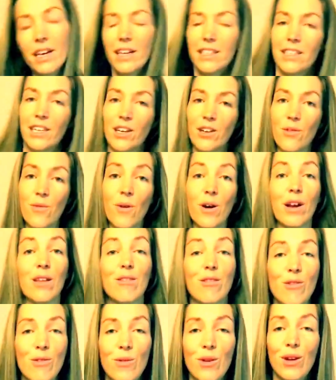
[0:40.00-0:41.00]
Tell you what,
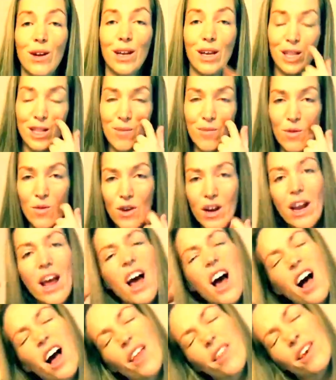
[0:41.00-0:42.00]
it's too early in the morning.
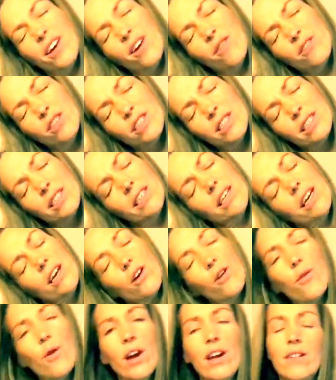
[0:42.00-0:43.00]
I think I've just
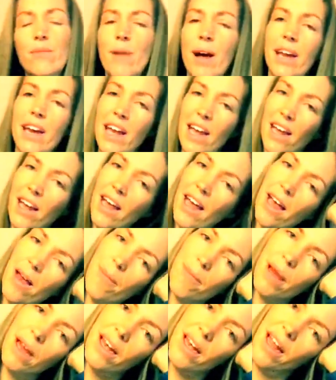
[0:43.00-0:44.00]
creaked my neck.
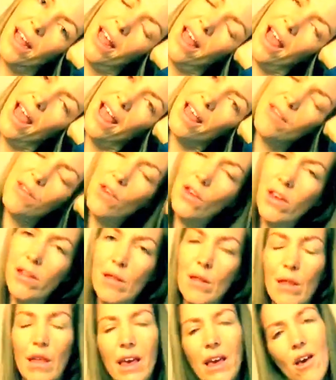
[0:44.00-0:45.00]
But as you can
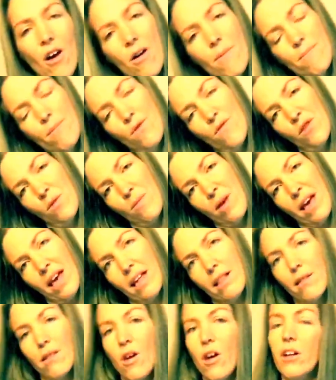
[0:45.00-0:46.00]
see, I'm moving my
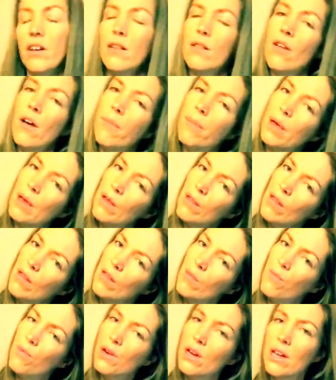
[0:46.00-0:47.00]
head side to side because
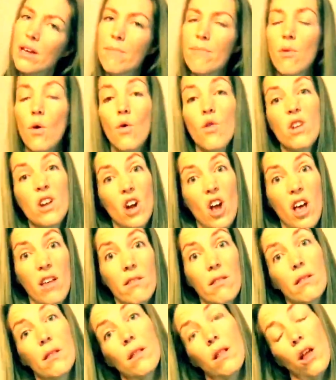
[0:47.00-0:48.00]
it's pretty important,
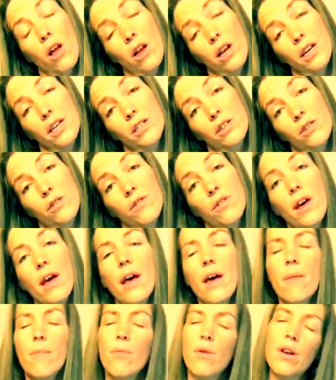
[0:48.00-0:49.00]
nice and slowly too.
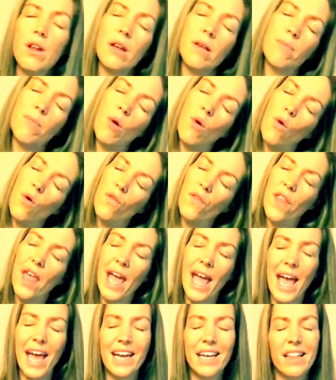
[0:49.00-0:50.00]
Pretty important, the
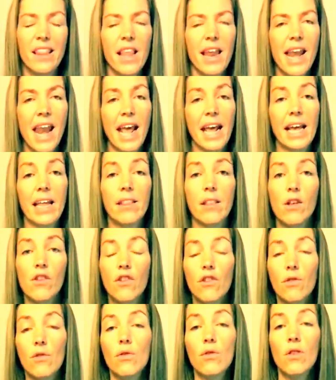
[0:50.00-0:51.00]
head and the neck and the
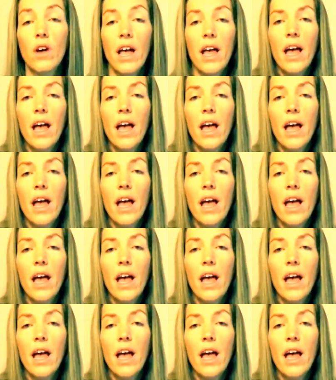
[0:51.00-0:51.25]
jaw.